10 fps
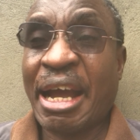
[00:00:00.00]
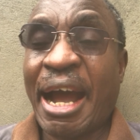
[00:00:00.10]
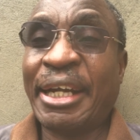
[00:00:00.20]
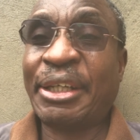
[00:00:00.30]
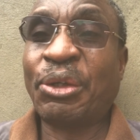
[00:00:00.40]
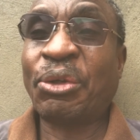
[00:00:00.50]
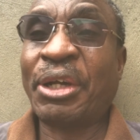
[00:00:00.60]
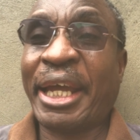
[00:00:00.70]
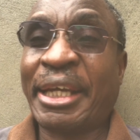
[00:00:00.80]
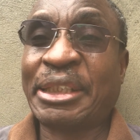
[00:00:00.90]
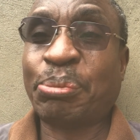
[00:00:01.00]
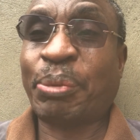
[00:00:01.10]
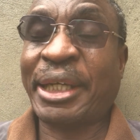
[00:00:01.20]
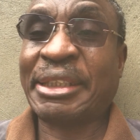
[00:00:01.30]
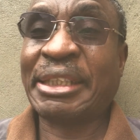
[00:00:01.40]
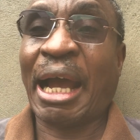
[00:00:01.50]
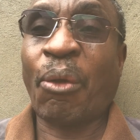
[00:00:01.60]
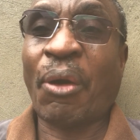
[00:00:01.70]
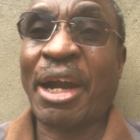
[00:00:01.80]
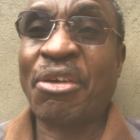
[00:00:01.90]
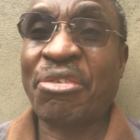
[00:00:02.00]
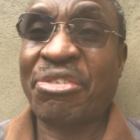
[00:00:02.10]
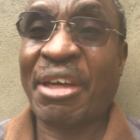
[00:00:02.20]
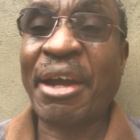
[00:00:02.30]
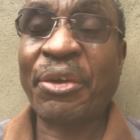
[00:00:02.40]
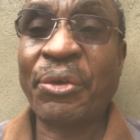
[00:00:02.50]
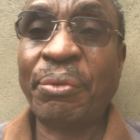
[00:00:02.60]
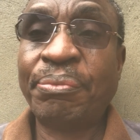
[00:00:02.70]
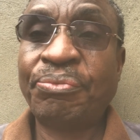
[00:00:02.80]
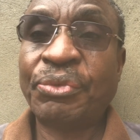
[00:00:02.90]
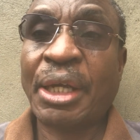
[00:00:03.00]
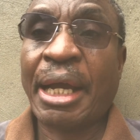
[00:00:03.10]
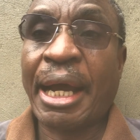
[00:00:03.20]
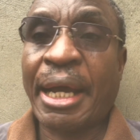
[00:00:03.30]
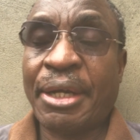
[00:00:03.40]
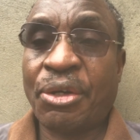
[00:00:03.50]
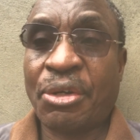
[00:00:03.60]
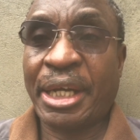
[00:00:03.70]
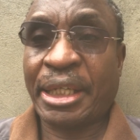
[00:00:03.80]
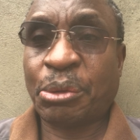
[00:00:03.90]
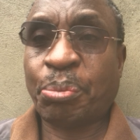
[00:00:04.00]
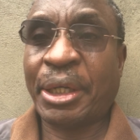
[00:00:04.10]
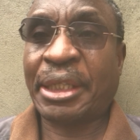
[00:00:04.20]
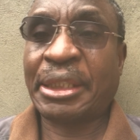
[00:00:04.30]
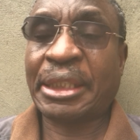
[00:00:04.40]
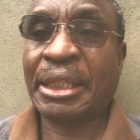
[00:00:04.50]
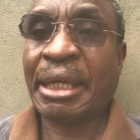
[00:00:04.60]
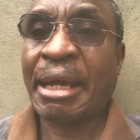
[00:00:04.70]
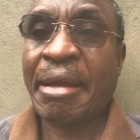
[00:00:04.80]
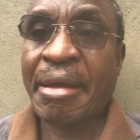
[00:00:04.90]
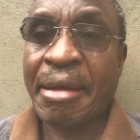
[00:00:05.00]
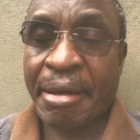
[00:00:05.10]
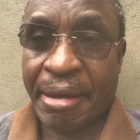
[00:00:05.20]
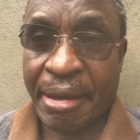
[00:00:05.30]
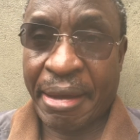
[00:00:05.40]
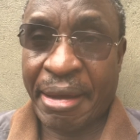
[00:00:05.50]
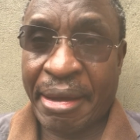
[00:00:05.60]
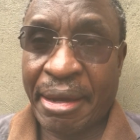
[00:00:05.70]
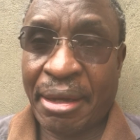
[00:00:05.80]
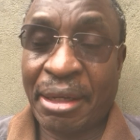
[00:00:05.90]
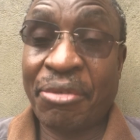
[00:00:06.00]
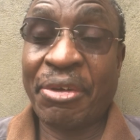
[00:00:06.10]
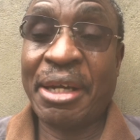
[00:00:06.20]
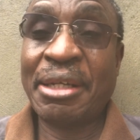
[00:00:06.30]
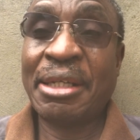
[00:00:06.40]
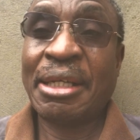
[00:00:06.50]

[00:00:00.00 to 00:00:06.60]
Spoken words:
And don't expect a word of thank you, and don't expect even